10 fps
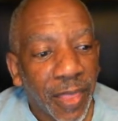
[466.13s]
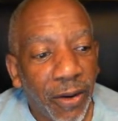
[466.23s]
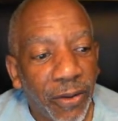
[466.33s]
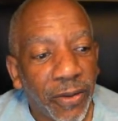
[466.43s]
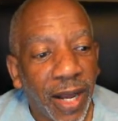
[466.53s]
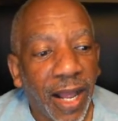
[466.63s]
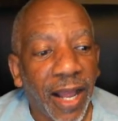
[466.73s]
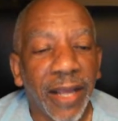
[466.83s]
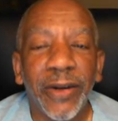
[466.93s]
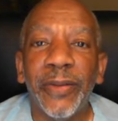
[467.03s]
Oh,
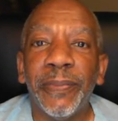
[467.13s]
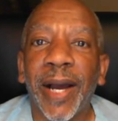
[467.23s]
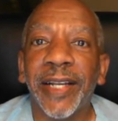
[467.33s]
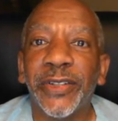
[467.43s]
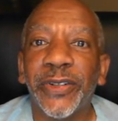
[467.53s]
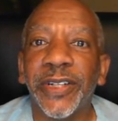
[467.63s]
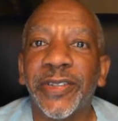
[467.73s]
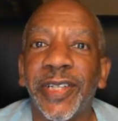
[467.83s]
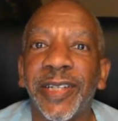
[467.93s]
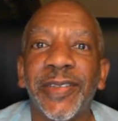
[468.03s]
hi, Homebody
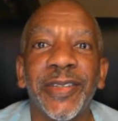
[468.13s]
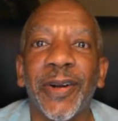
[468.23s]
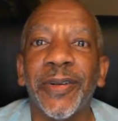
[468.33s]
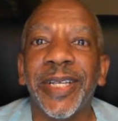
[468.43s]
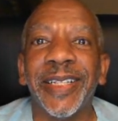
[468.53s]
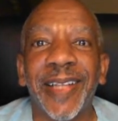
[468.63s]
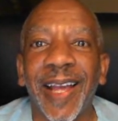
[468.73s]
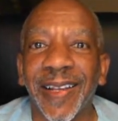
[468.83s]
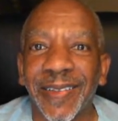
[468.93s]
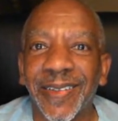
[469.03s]
Trish. This is only
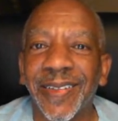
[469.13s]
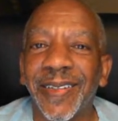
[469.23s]
test.